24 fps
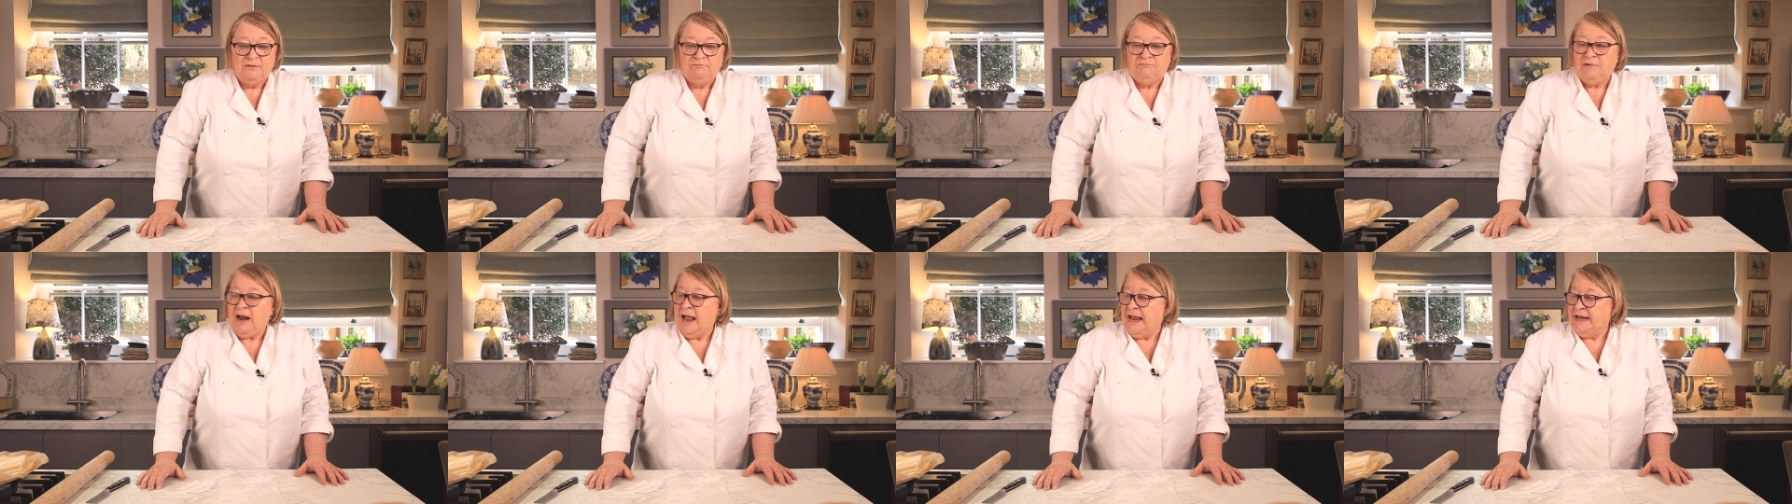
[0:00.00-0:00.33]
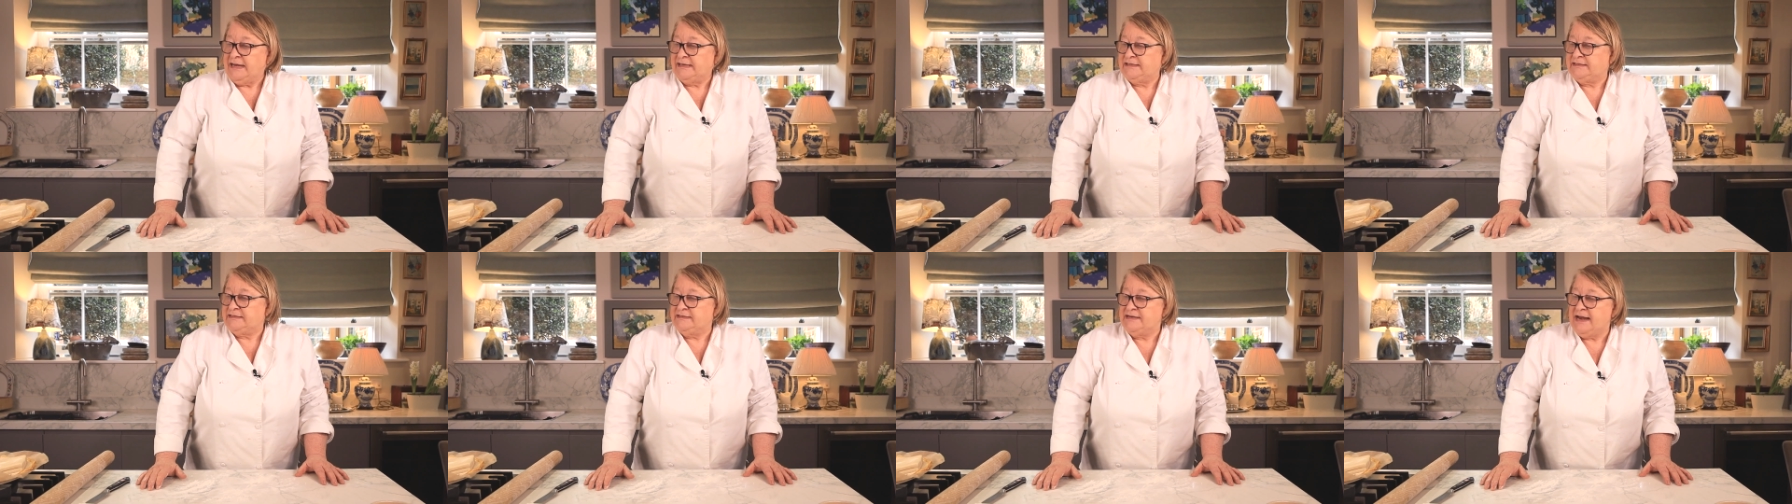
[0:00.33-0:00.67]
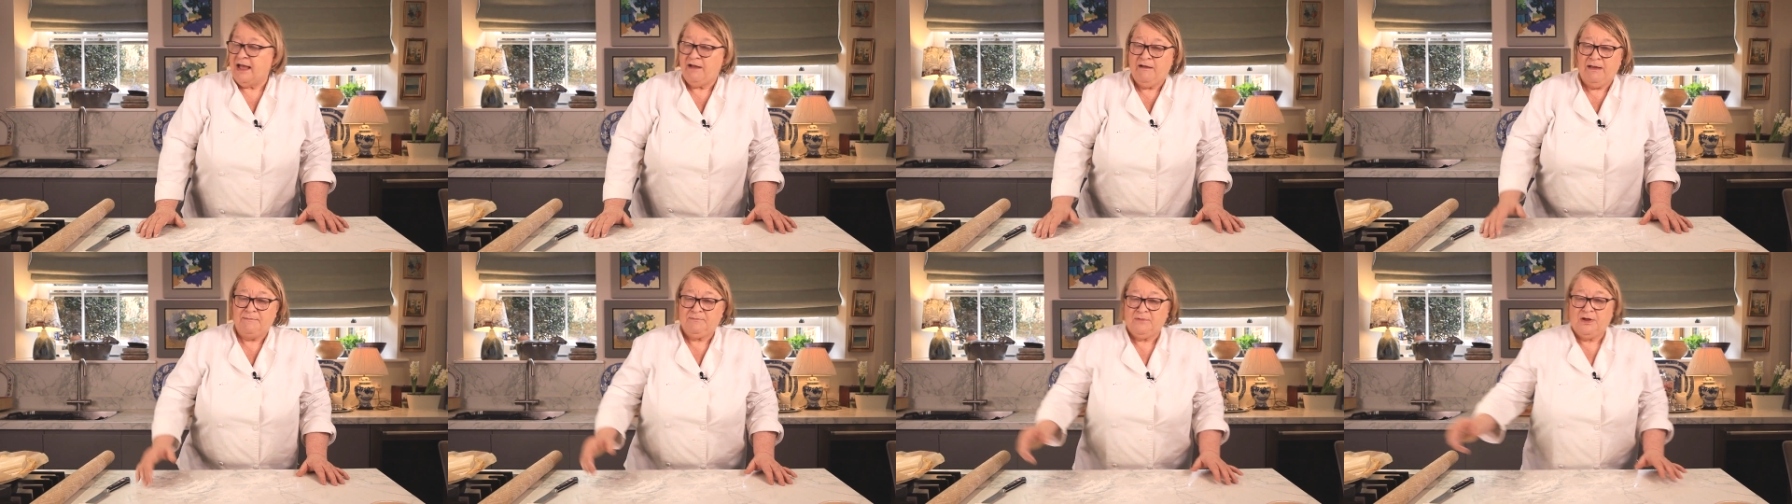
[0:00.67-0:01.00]
Right,
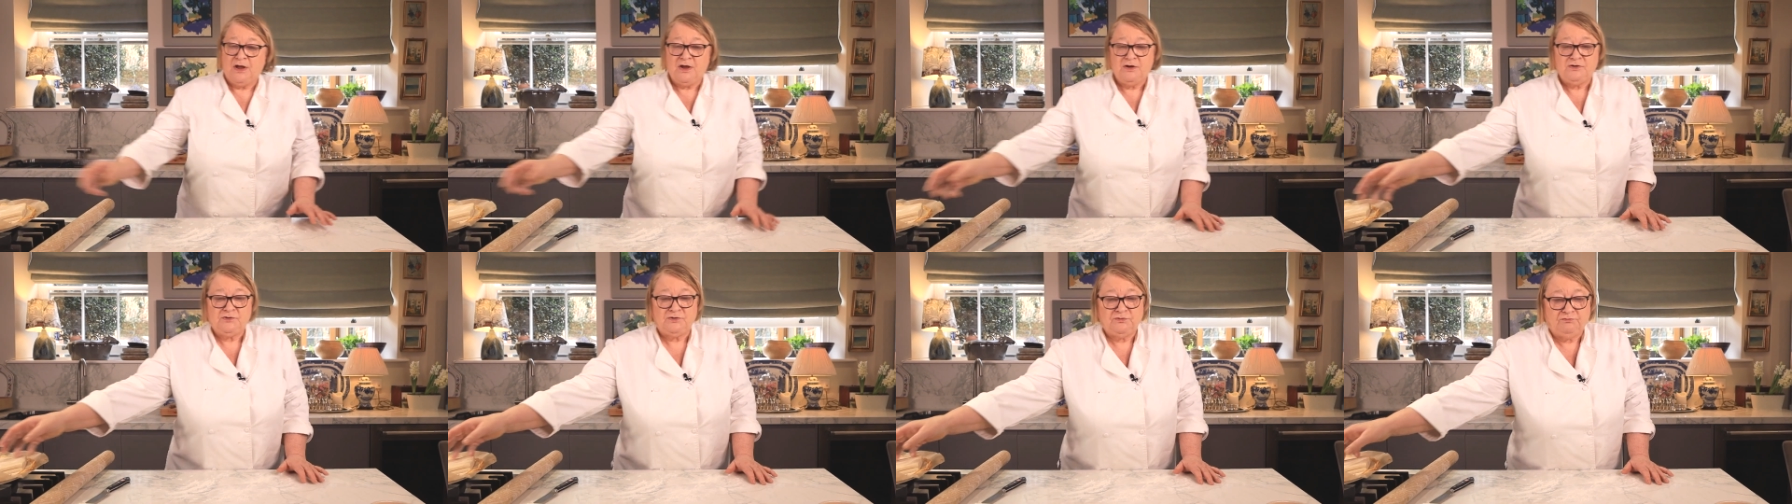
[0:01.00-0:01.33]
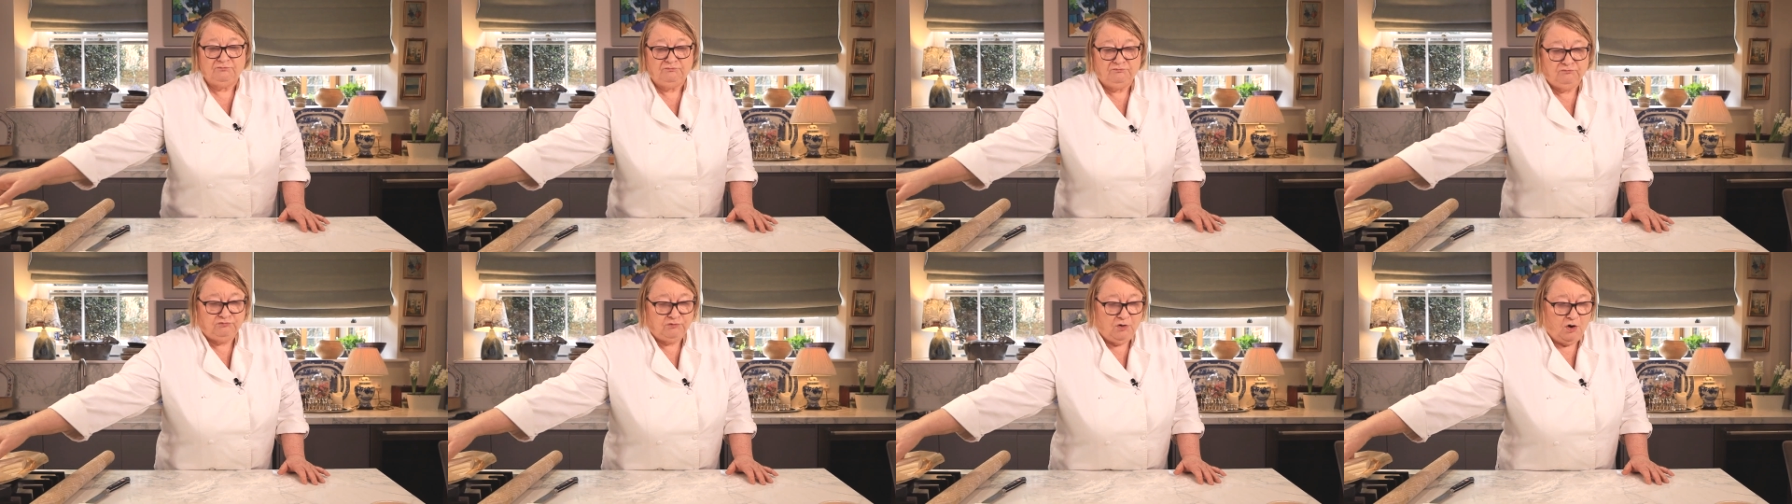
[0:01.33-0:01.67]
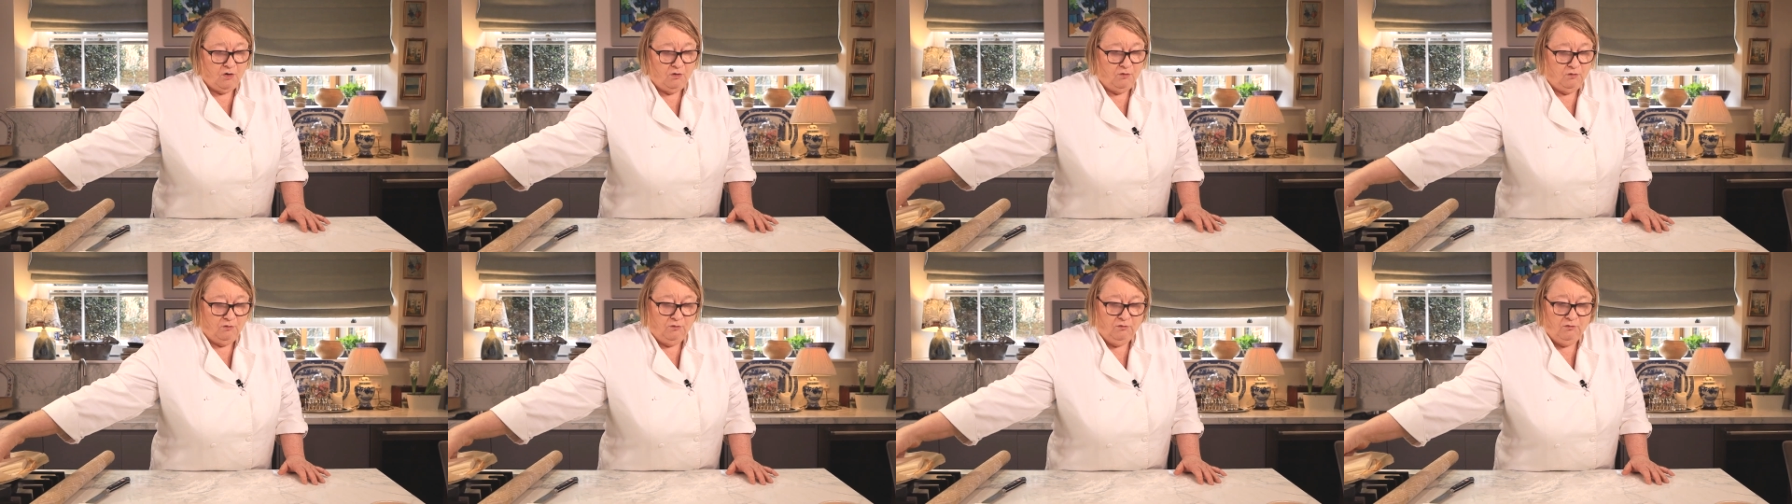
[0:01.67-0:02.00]
now I'm going to
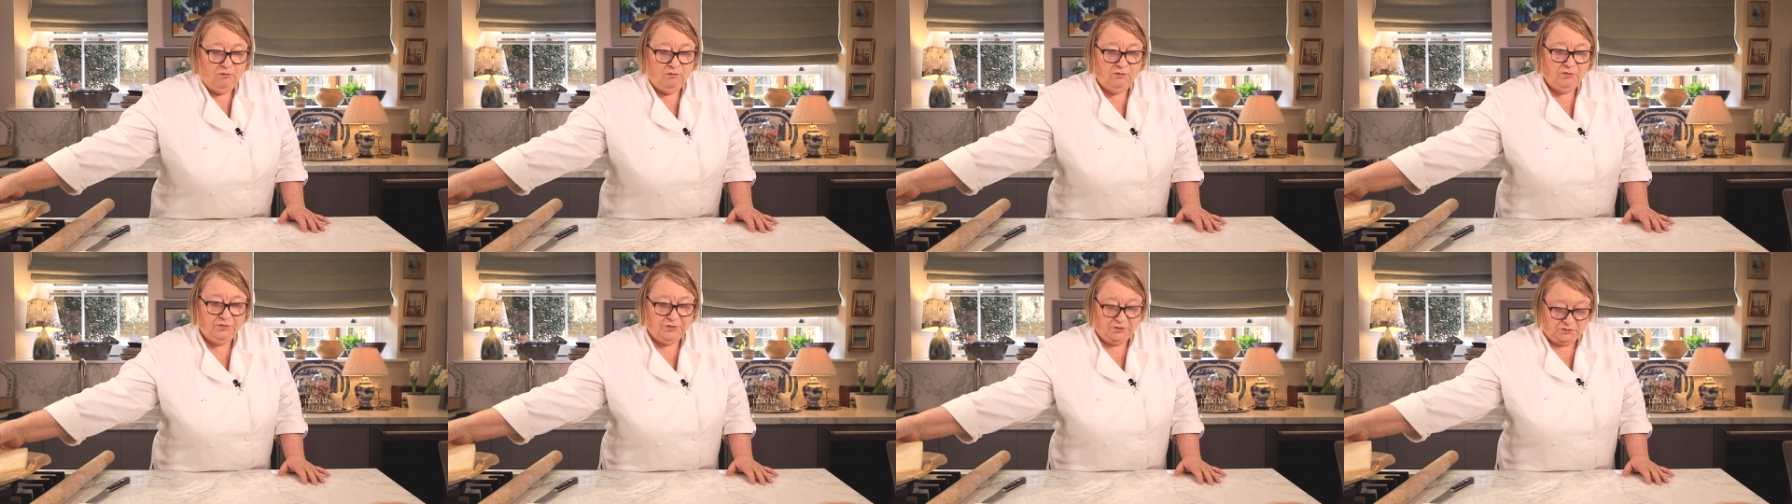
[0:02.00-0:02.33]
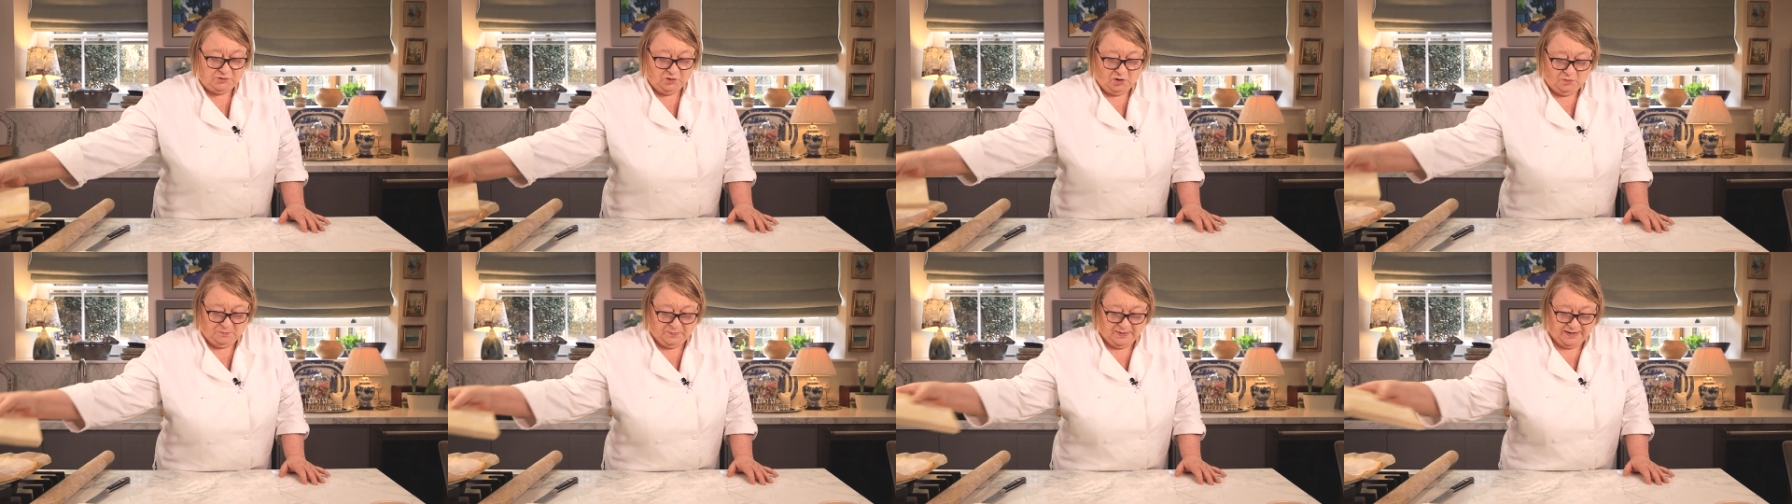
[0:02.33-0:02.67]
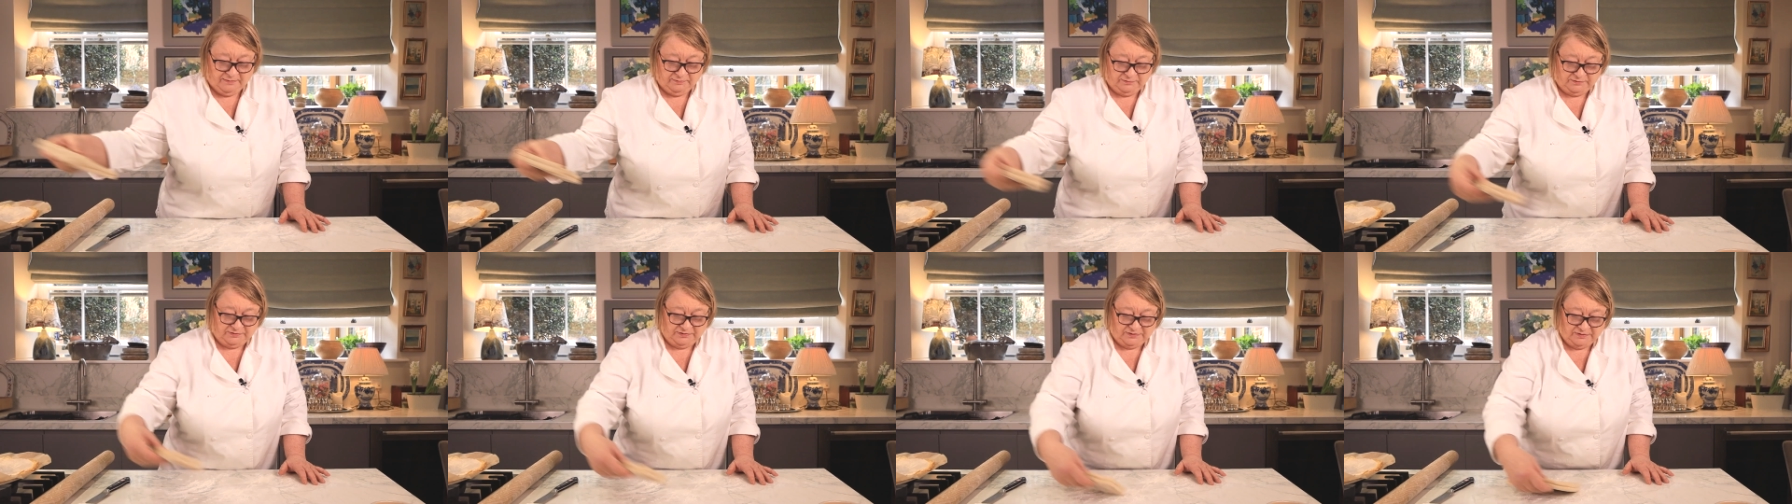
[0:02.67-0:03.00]
roll the top
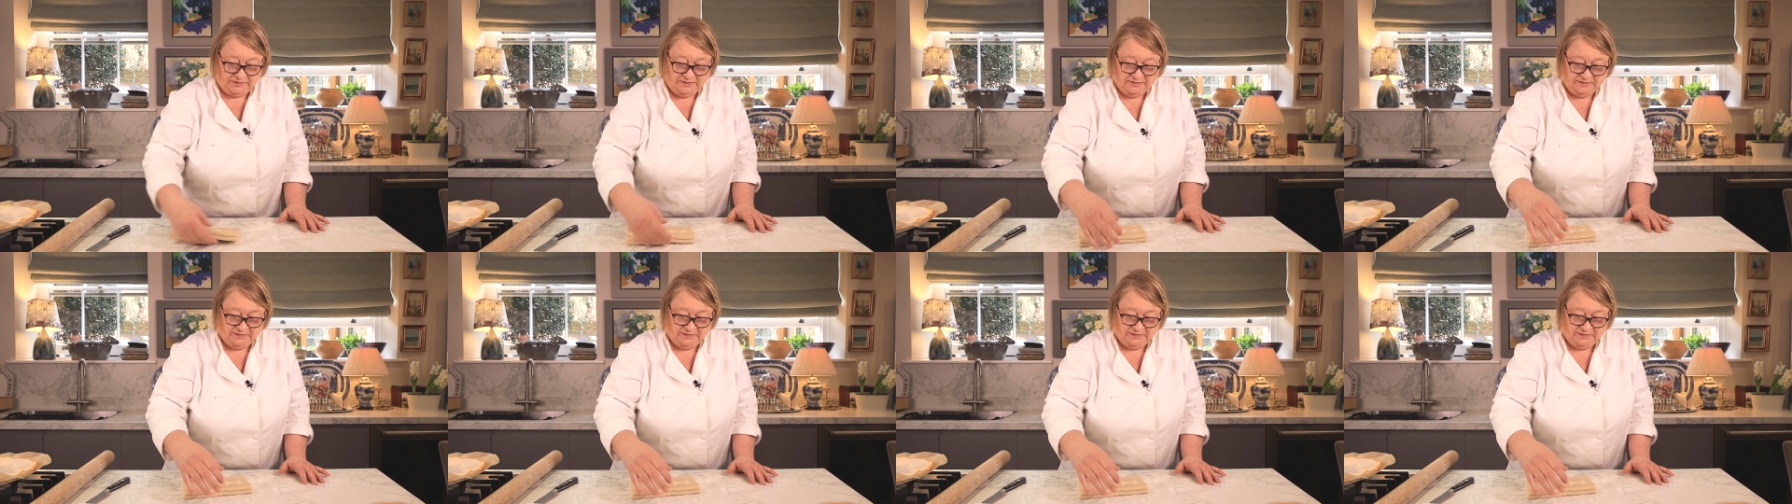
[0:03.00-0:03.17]
out.